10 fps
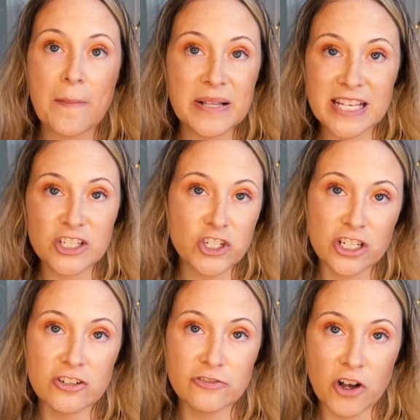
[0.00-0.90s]
but they
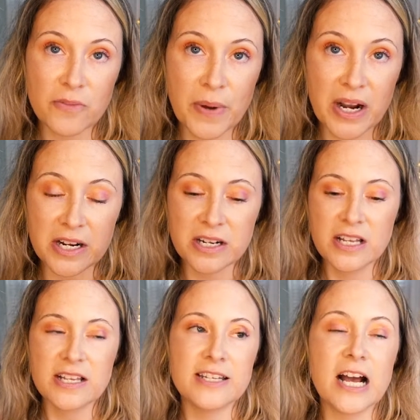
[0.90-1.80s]
shouldn't fall apart.
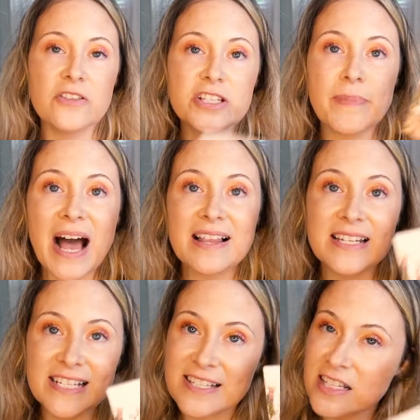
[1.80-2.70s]
Now, this palette
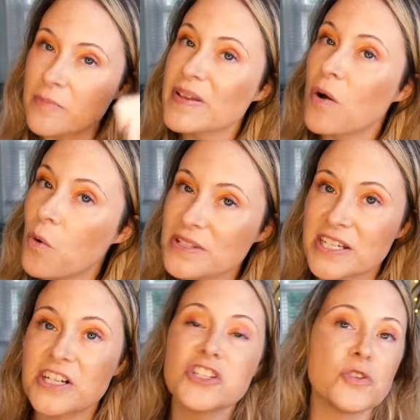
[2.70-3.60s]
is a little bit
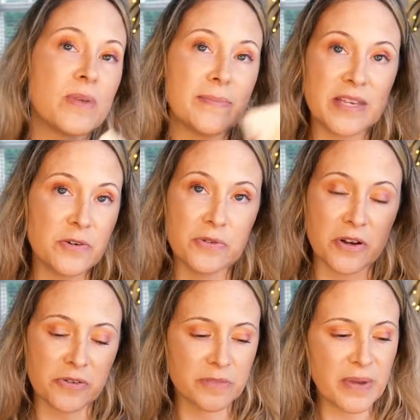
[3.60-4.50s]
older, so maybe, who
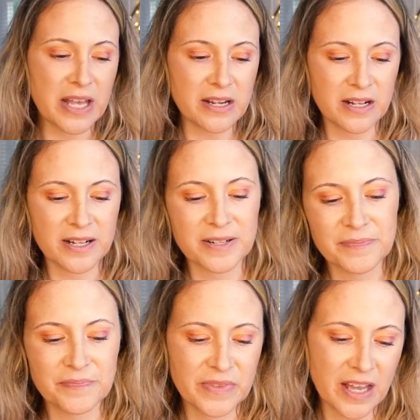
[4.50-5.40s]
knows, but
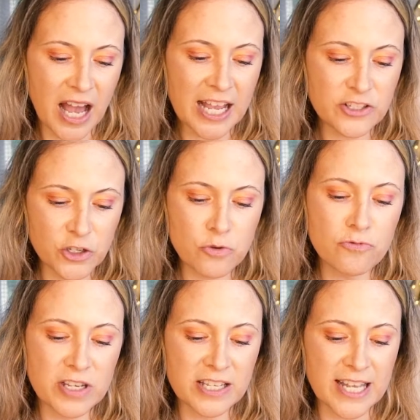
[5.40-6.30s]
I do
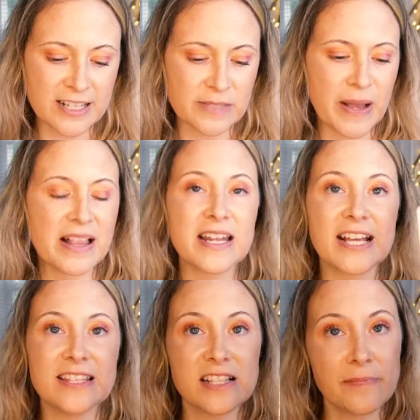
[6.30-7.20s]
really like this palette. I
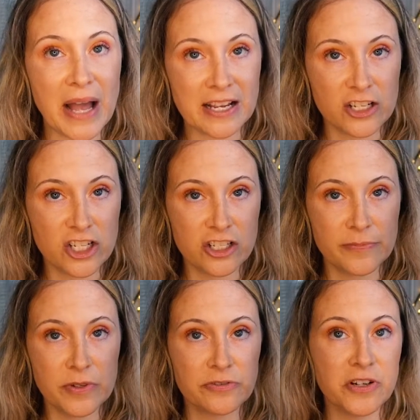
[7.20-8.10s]
think the packaging is
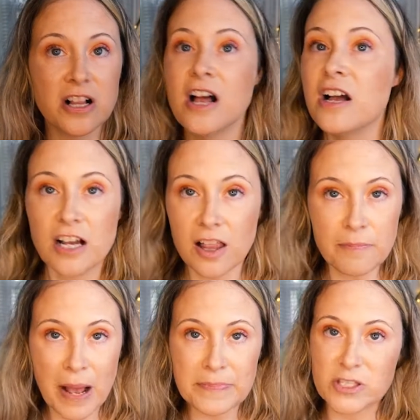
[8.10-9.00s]
beautiful.
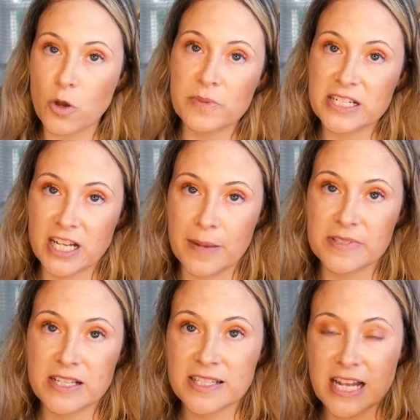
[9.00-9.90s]
Colourpop so many times
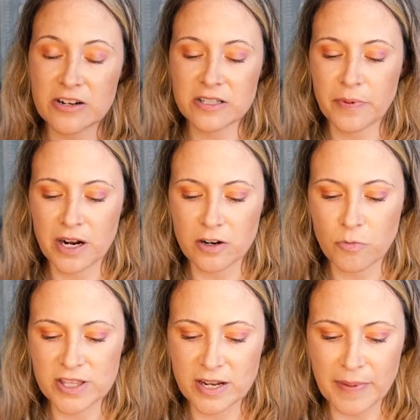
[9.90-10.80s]
hits it out of the park
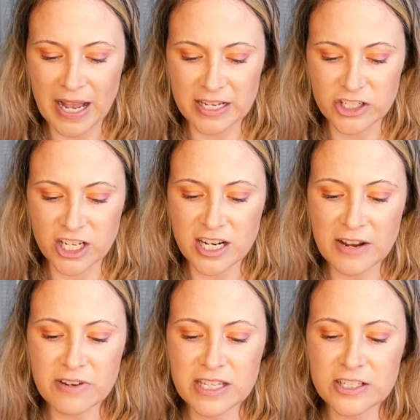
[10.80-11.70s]
with their packaging, and I
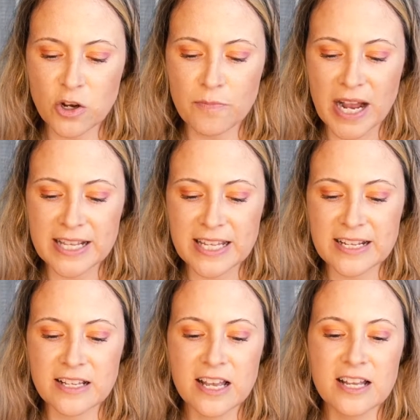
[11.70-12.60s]
really don't mind,
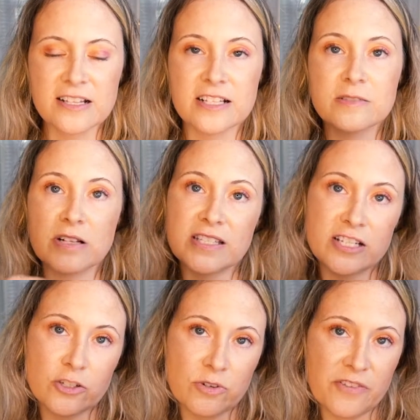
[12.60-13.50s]
like, these ones
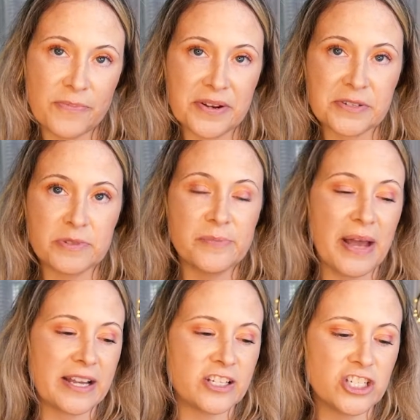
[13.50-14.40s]
that don't have mirrors when the
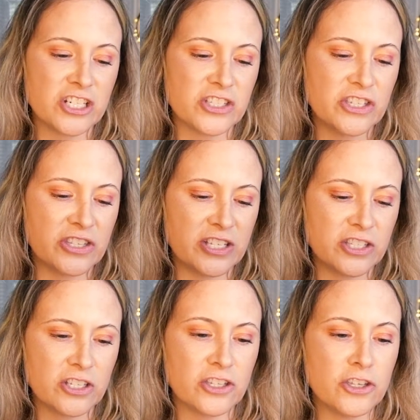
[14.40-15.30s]
packaging is
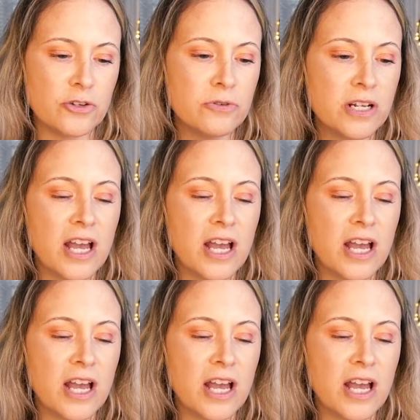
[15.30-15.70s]
this cute,